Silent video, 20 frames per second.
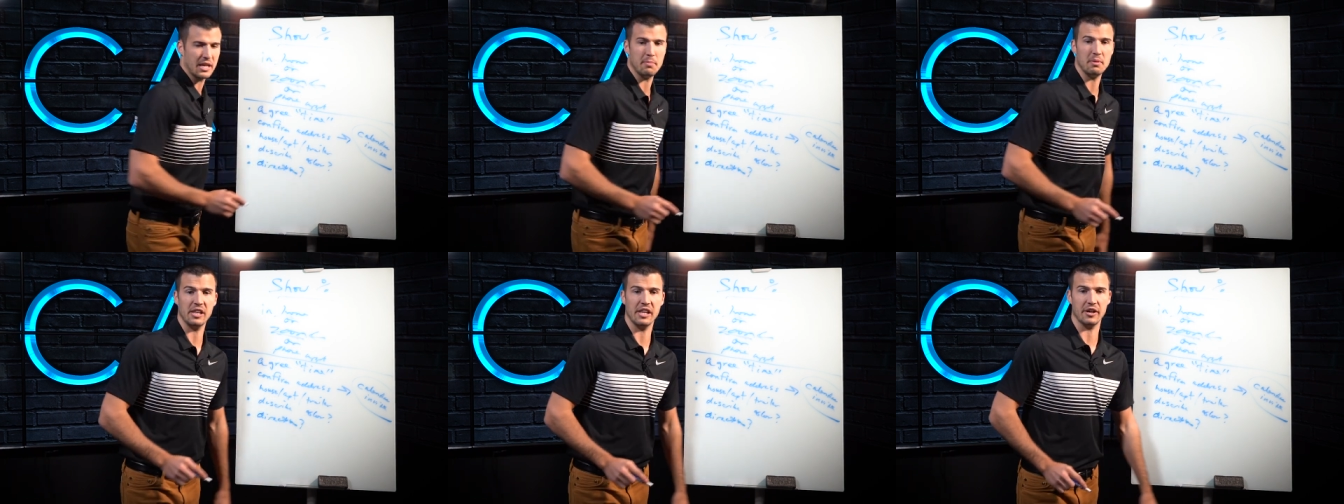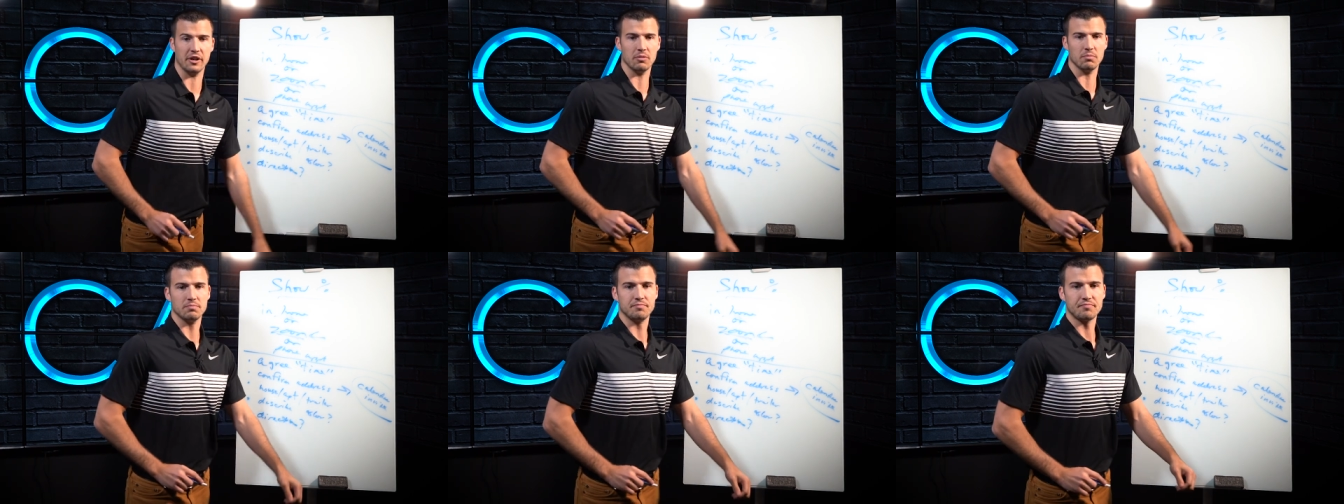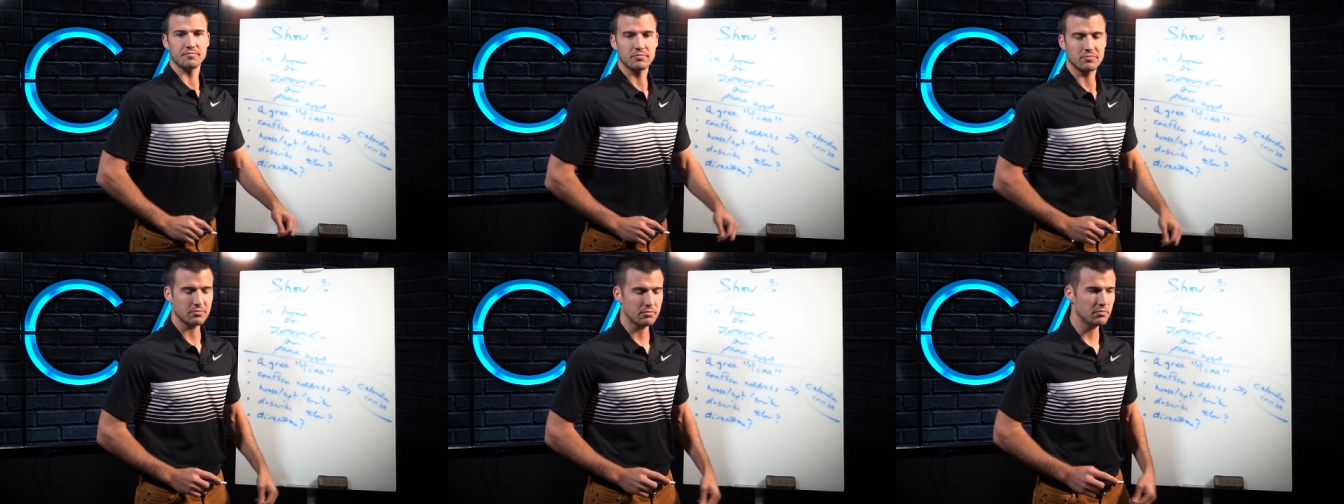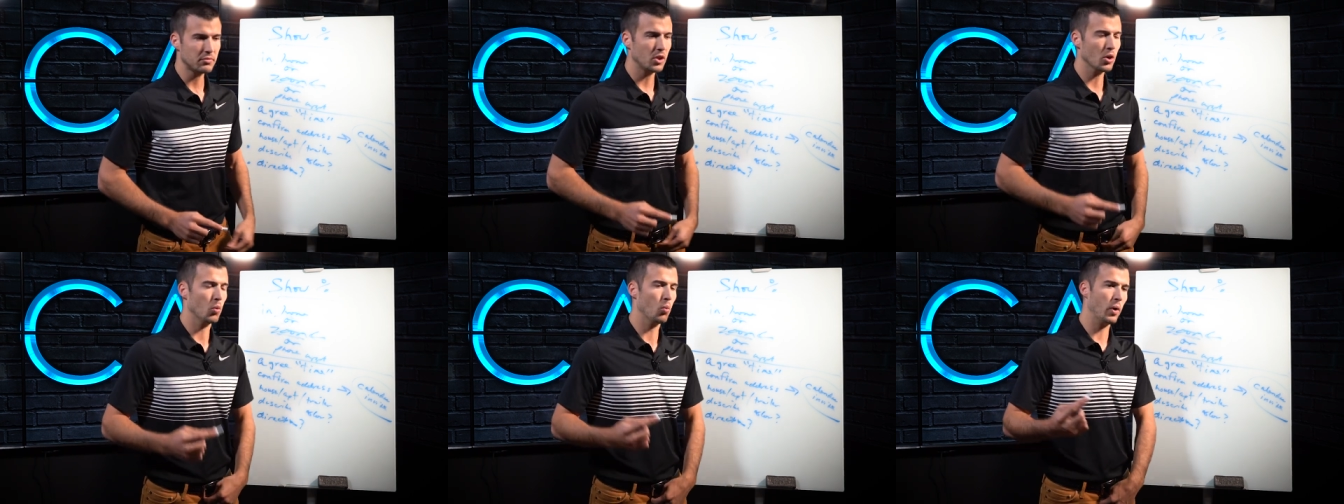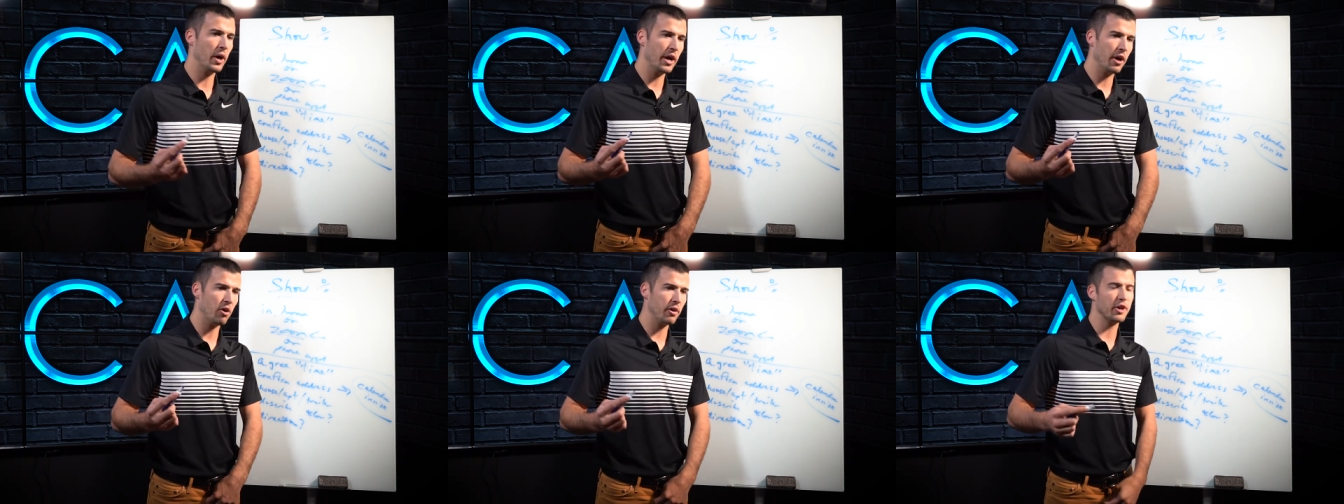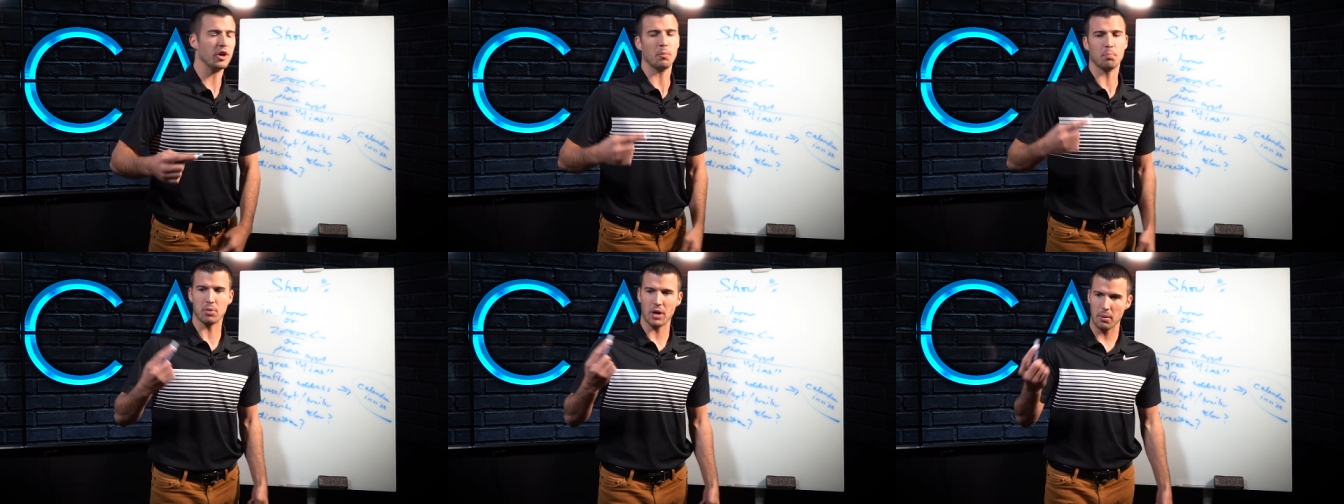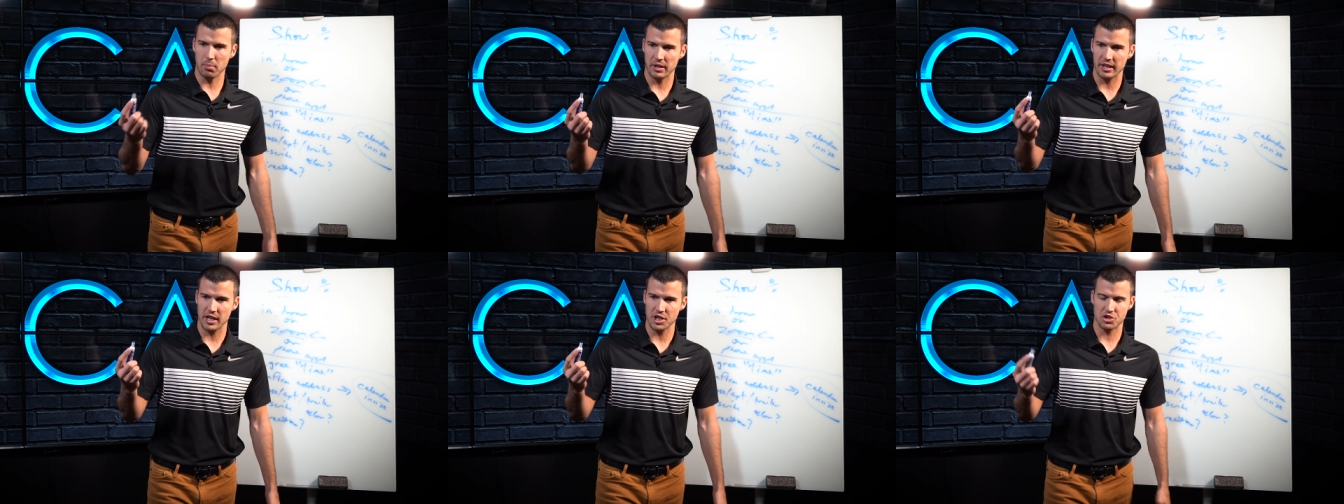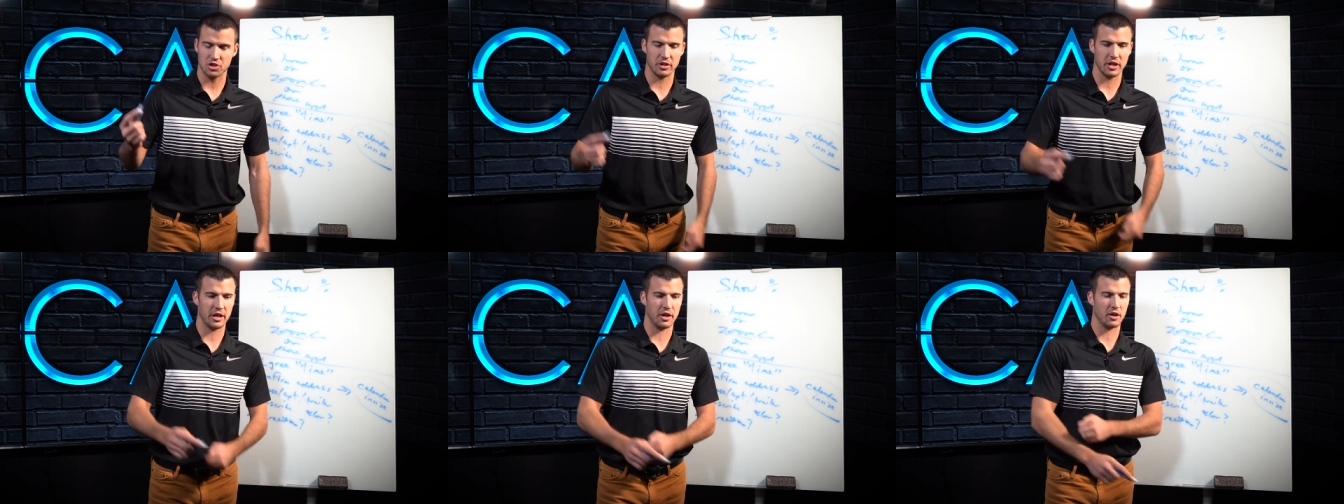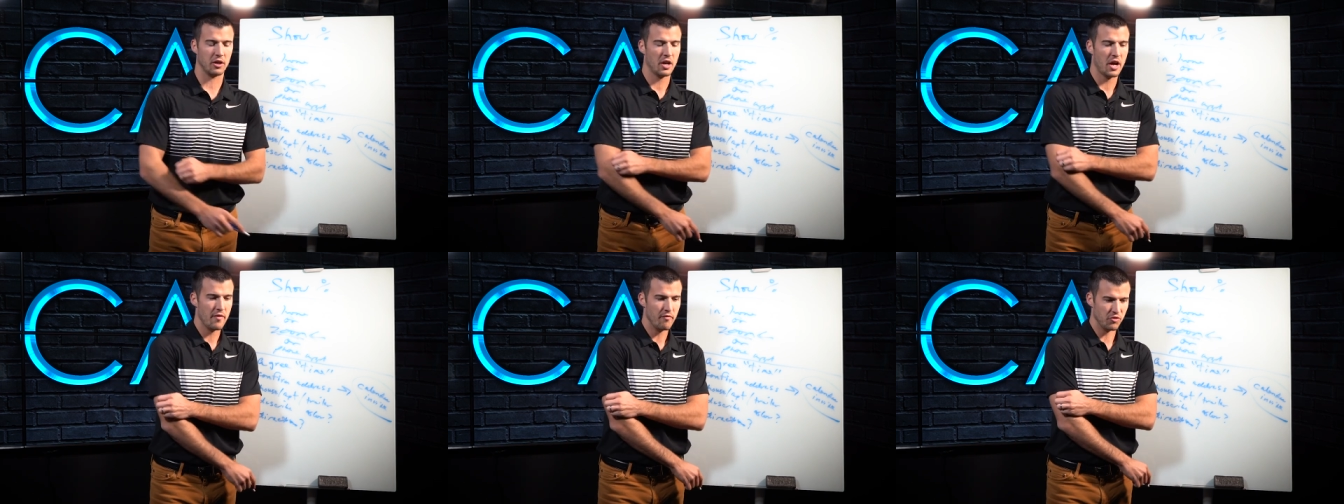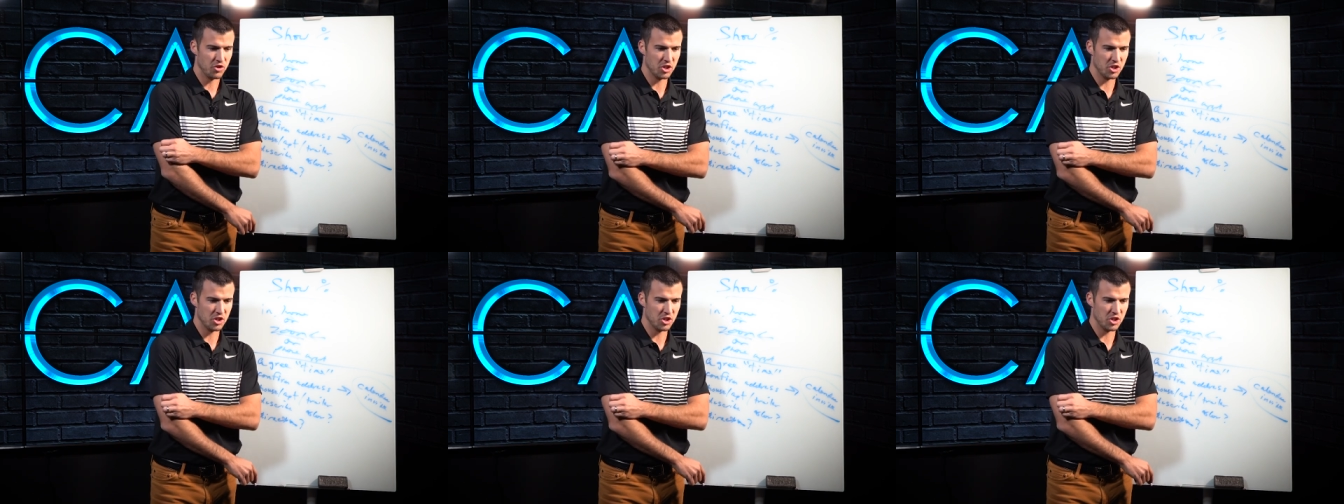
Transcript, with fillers: get me there? Well, it'll probably get you there.